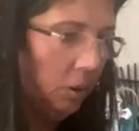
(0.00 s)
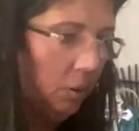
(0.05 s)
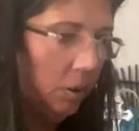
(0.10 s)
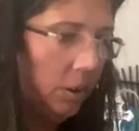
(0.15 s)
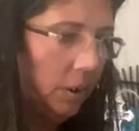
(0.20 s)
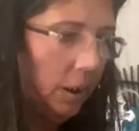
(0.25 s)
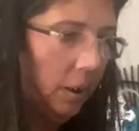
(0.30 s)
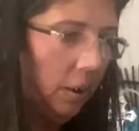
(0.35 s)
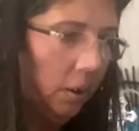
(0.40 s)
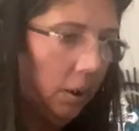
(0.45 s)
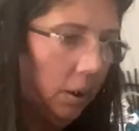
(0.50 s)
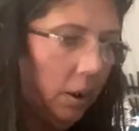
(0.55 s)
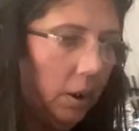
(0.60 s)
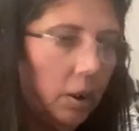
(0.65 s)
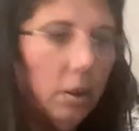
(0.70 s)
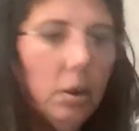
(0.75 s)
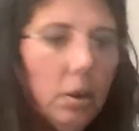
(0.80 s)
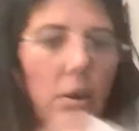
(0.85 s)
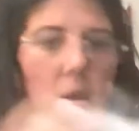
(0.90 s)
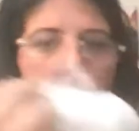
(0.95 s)

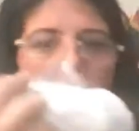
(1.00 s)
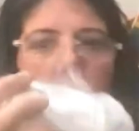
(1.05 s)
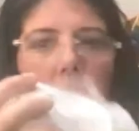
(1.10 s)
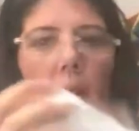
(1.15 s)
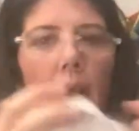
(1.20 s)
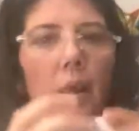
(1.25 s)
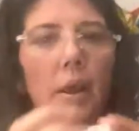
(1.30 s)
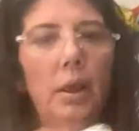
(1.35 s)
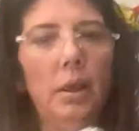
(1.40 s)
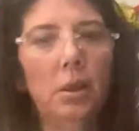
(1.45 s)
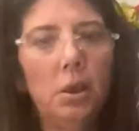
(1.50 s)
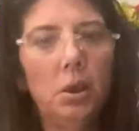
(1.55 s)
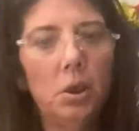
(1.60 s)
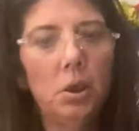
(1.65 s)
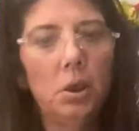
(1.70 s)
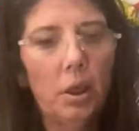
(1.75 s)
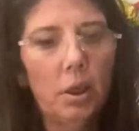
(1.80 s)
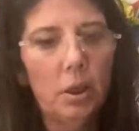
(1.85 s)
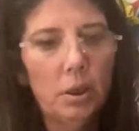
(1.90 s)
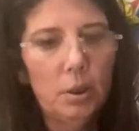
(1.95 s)
selling these
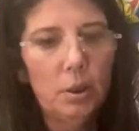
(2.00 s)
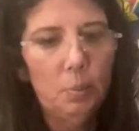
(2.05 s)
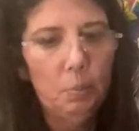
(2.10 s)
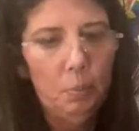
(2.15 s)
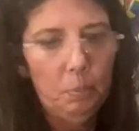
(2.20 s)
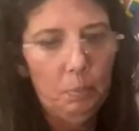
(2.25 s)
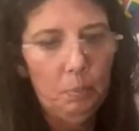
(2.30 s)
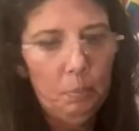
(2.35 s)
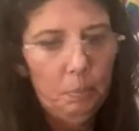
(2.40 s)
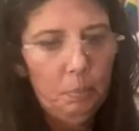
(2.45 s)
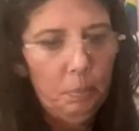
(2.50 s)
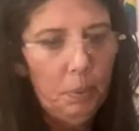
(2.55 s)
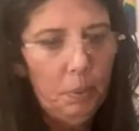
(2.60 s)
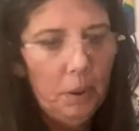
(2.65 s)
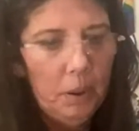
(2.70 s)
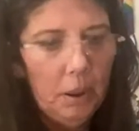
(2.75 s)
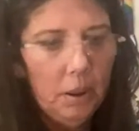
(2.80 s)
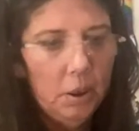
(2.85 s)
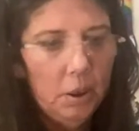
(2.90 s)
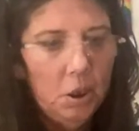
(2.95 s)
jars
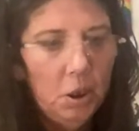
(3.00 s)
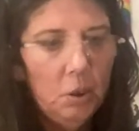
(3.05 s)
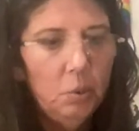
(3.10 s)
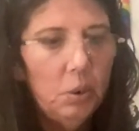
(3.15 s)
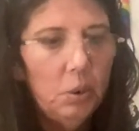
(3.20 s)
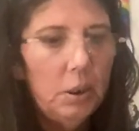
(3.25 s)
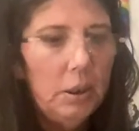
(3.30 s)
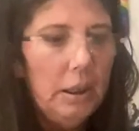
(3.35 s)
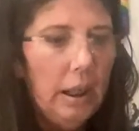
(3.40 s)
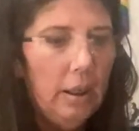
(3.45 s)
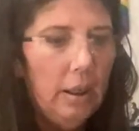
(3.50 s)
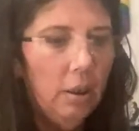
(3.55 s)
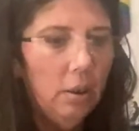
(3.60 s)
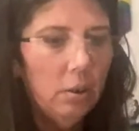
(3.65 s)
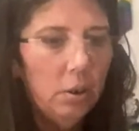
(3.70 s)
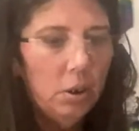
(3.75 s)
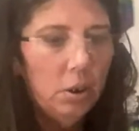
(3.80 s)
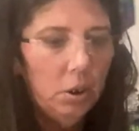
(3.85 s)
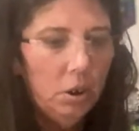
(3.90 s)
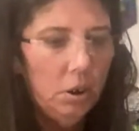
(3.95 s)
because she was
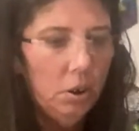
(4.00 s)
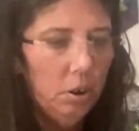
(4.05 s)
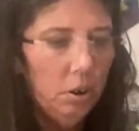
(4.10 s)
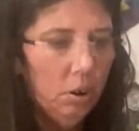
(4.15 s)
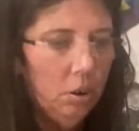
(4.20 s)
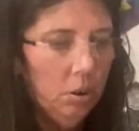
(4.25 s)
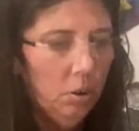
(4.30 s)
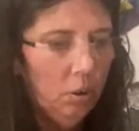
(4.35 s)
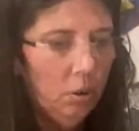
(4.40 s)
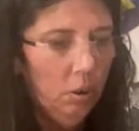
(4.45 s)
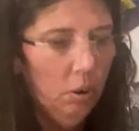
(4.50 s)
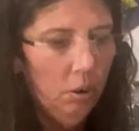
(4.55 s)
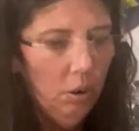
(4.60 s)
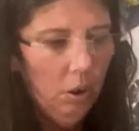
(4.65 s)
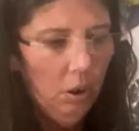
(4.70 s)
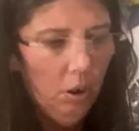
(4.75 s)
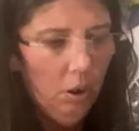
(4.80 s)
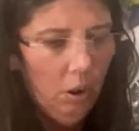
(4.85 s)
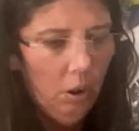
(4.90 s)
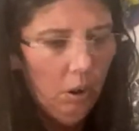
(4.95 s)
down to
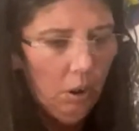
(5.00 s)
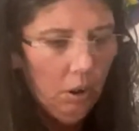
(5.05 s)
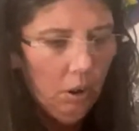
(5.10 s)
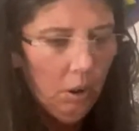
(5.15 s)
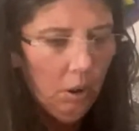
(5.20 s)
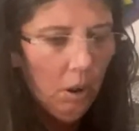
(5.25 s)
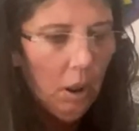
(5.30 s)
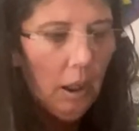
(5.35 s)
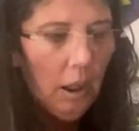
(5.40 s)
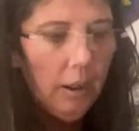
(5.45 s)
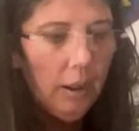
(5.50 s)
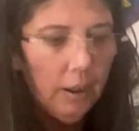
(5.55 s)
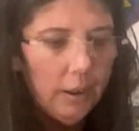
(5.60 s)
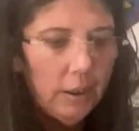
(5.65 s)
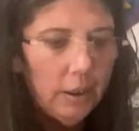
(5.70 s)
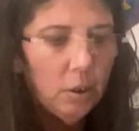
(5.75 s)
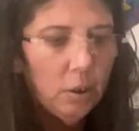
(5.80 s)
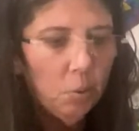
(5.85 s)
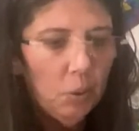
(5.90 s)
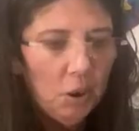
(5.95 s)
at
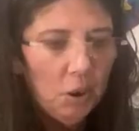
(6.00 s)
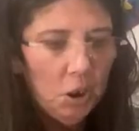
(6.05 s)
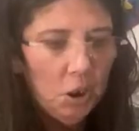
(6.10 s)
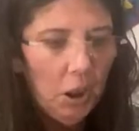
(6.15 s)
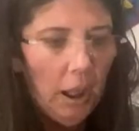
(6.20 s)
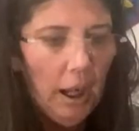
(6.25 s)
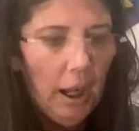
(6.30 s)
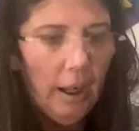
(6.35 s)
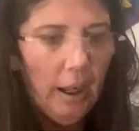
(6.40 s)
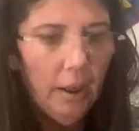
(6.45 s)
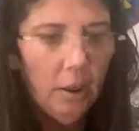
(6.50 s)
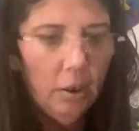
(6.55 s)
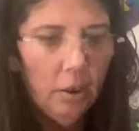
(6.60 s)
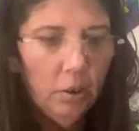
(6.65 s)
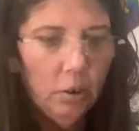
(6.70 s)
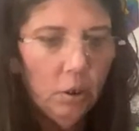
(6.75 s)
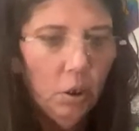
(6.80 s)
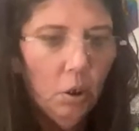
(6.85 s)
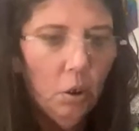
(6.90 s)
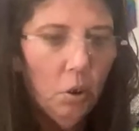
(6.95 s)
least what she had in
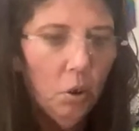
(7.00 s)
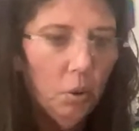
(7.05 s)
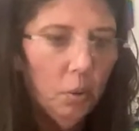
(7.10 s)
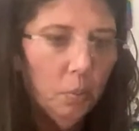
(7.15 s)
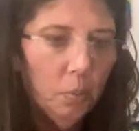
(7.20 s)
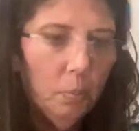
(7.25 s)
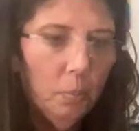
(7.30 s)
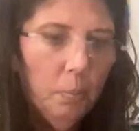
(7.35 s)
her home.